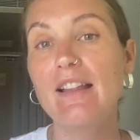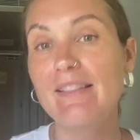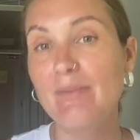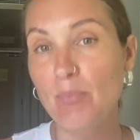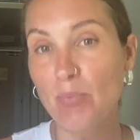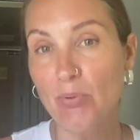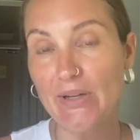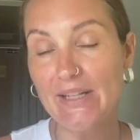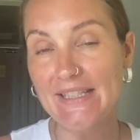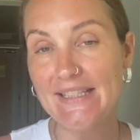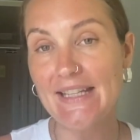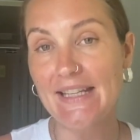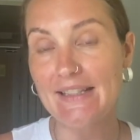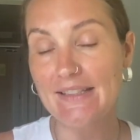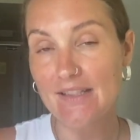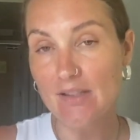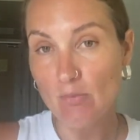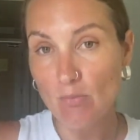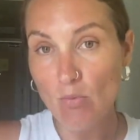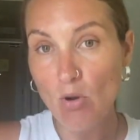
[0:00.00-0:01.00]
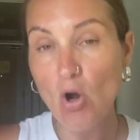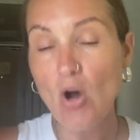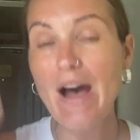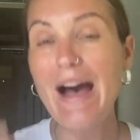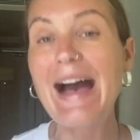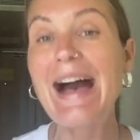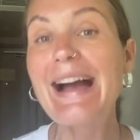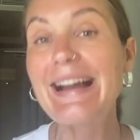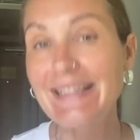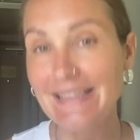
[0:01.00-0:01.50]
present, more
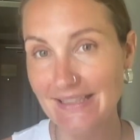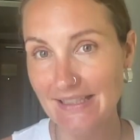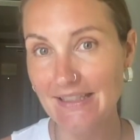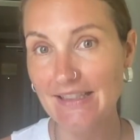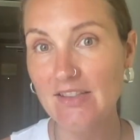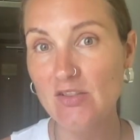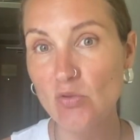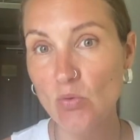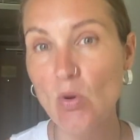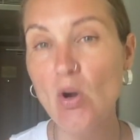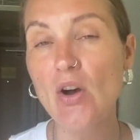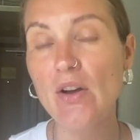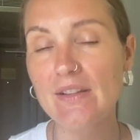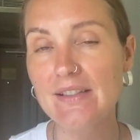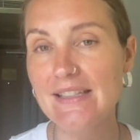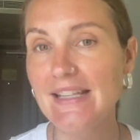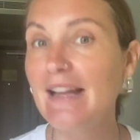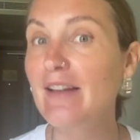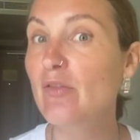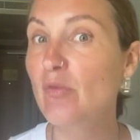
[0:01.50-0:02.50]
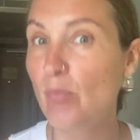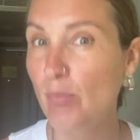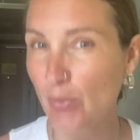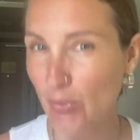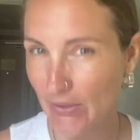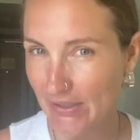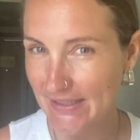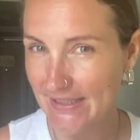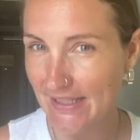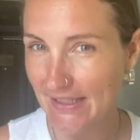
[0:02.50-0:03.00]
access to ourselves
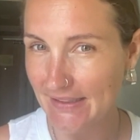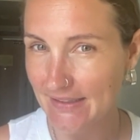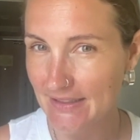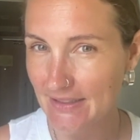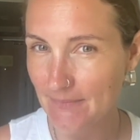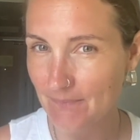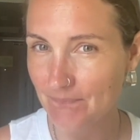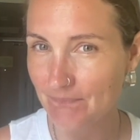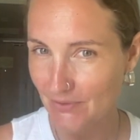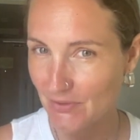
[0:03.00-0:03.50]
present.